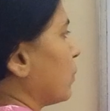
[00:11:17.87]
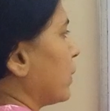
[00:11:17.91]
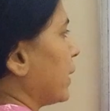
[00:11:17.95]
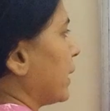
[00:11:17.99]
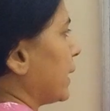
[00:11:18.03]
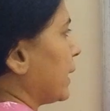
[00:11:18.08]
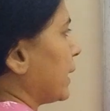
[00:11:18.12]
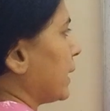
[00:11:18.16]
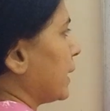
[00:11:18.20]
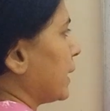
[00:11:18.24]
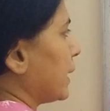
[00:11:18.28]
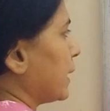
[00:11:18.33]

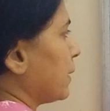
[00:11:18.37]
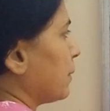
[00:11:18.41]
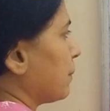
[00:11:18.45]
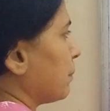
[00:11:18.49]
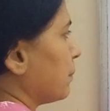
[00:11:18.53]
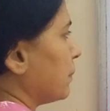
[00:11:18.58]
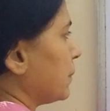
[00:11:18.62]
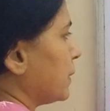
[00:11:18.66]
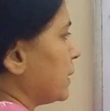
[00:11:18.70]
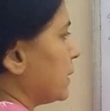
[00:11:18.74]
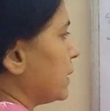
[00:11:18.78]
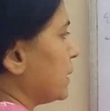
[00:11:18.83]
A,
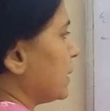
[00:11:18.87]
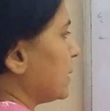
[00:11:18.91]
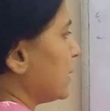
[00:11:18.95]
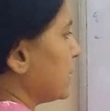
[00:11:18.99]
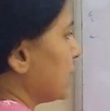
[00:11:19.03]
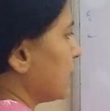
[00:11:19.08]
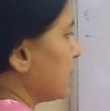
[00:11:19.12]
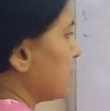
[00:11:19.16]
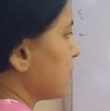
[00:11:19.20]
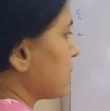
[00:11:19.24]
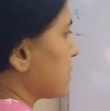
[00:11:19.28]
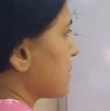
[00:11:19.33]

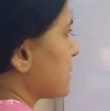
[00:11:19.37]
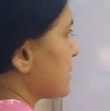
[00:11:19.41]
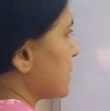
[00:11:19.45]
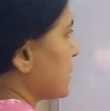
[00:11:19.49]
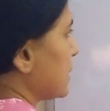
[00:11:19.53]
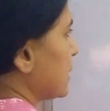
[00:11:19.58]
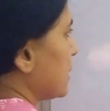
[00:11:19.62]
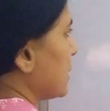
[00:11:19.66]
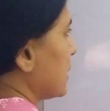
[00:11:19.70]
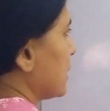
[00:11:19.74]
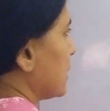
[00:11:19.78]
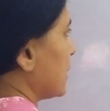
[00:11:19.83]
B,
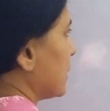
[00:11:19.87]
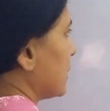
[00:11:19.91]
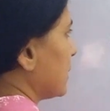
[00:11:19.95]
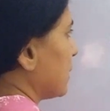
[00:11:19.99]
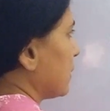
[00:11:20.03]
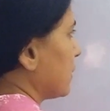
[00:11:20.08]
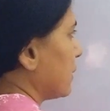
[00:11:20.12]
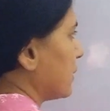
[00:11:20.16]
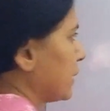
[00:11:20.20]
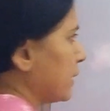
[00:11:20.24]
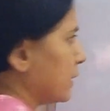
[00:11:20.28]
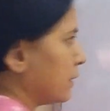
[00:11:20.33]
C,
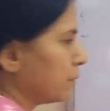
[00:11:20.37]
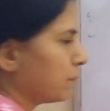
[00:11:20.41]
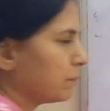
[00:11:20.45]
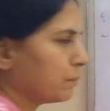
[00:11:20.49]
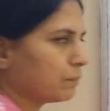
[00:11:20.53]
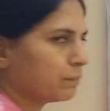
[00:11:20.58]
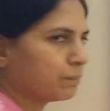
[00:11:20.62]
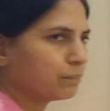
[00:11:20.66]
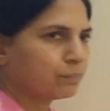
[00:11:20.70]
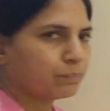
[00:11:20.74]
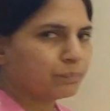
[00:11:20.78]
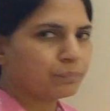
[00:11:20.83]
D.
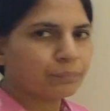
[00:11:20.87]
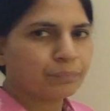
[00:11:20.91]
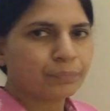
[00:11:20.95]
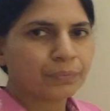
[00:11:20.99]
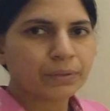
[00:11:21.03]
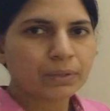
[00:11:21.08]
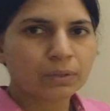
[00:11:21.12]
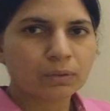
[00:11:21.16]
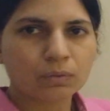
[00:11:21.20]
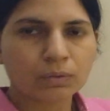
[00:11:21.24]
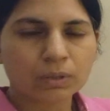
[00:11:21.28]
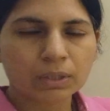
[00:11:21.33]

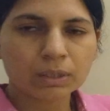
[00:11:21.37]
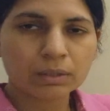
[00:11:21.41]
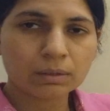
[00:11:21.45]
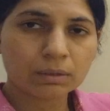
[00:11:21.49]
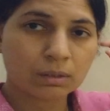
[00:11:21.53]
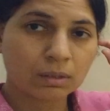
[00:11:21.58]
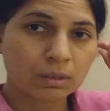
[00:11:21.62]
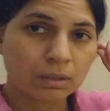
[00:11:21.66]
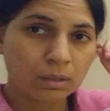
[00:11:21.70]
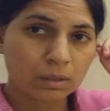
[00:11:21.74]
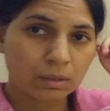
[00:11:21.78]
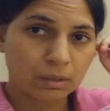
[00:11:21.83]
Okay,
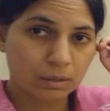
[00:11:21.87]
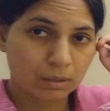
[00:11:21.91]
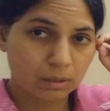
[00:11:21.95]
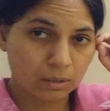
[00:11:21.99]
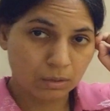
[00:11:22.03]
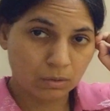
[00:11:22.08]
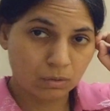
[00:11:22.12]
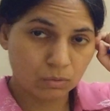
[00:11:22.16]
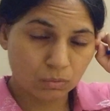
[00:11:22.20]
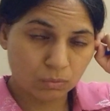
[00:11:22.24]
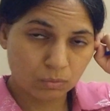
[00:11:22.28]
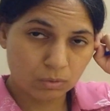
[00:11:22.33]

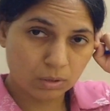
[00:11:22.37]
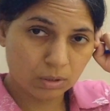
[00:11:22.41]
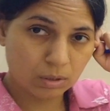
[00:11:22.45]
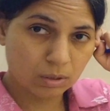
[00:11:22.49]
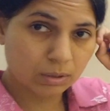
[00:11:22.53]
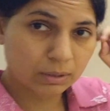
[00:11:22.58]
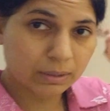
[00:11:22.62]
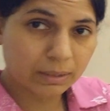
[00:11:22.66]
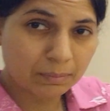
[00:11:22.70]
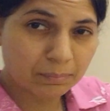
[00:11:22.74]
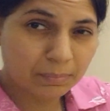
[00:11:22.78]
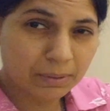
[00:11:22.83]

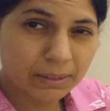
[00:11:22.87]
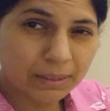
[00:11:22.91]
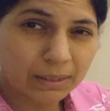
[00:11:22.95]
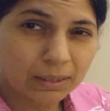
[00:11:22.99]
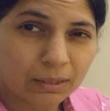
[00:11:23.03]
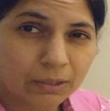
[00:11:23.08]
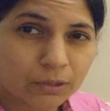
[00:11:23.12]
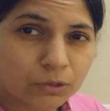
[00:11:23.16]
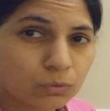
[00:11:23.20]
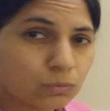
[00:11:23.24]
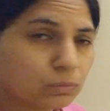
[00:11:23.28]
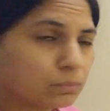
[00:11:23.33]
now they may tell
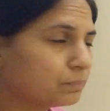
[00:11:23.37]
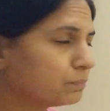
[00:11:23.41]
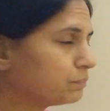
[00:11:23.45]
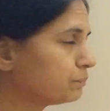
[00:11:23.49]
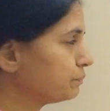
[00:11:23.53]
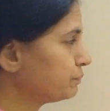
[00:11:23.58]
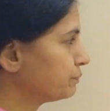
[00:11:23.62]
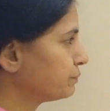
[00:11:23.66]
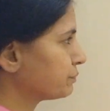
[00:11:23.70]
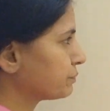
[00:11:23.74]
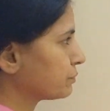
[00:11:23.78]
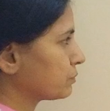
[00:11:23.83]
you
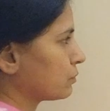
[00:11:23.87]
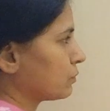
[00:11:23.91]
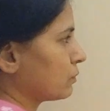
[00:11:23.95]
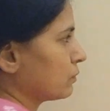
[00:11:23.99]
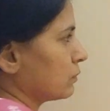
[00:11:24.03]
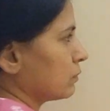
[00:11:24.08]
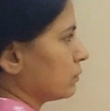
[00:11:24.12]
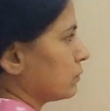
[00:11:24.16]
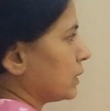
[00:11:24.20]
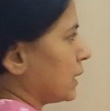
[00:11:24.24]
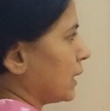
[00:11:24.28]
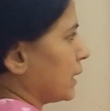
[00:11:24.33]

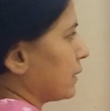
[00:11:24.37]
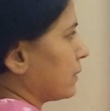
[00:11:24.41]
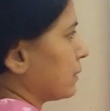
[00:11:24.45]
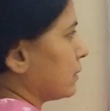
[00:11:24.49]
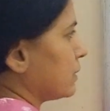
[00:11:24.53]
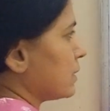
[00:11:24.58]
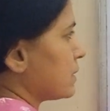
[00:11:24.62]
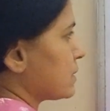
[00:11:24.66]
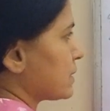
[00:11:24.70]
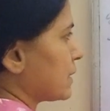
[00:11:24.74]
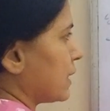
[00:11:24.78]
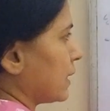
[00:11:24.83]
that
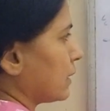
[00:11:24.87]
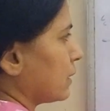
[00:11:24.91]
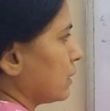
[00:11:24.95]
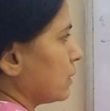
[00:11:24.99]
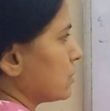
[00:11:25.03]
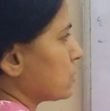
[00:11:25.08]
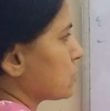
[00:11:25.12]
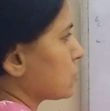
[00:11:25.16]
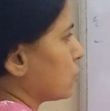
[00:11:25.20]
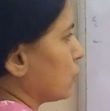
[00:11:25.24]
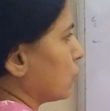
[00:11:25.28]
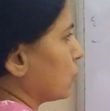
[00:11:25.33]
this angle
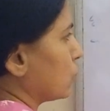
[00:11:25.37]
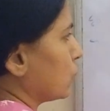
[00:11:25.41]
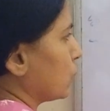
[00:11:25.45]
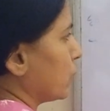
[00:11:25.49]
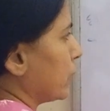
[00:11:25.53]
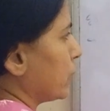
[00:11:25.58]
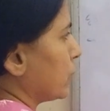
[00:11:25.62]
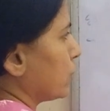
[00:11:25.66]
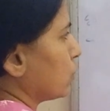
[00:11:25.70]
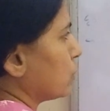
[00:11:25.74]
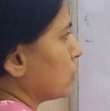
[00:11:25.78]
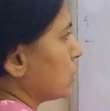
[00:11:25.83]
is
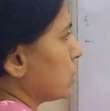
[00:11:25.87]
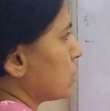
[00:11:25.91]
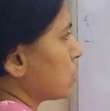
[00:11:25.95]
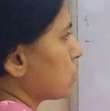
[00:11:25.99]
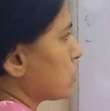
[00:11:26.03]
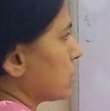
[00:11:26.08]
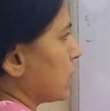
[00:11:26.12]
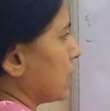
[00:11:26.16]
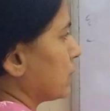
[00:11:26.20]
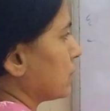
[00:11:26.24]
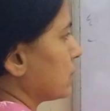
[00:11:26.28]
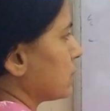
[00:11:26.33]
congruent to this
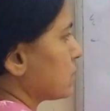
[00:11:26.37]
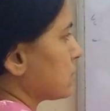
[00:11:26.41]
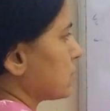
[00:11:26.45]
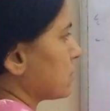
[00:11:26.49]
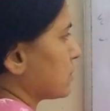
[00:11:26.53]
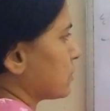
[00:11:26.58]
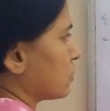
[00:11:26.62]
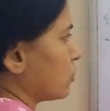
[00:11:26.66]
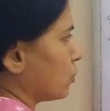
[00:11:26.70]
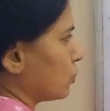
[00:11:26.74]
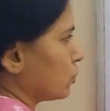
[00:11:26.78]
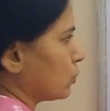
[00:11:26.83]
and this is
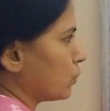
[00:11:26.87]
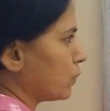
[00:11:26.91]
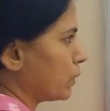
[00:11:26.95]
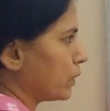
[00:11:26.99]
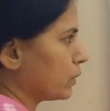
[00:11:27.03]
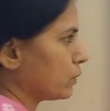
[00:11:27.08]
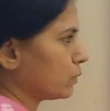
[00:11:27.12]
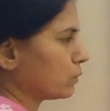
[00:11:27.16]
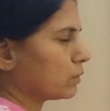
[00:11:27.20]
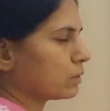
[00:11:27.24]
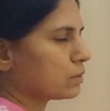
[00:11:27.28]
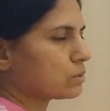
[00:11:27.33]

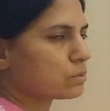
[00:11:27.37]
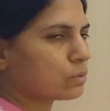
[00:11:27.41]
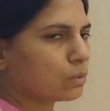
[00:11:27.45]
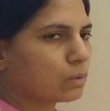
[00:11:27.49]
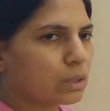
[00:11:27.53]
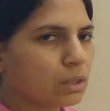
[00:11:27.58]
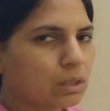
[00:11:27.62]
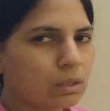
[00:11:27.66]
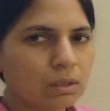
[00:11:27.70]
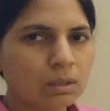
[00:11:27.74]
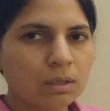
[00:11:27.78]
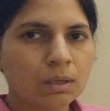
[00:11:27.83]
congruent to this.
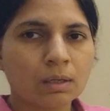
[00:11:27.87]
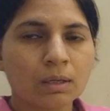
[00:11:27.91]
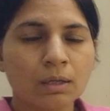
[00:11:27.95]
Okay,